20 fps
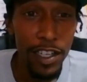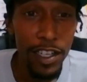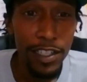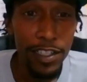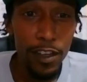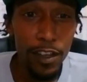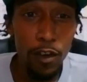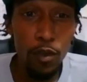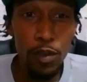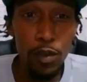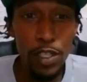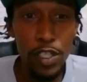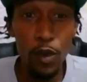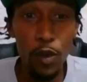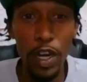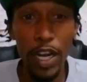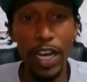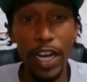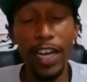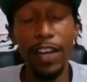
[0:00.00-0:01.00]
So
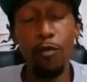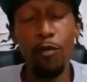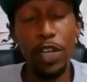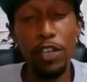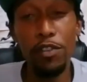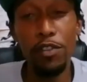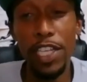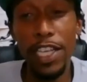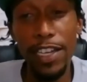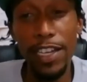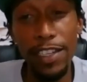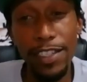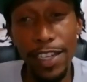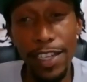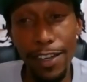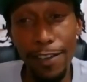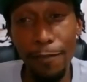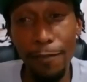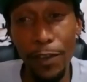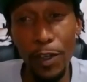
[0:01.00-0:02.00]
Gut, when you see this
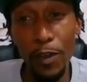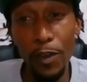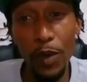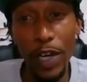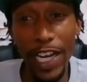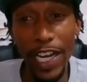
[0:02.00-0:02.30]
interview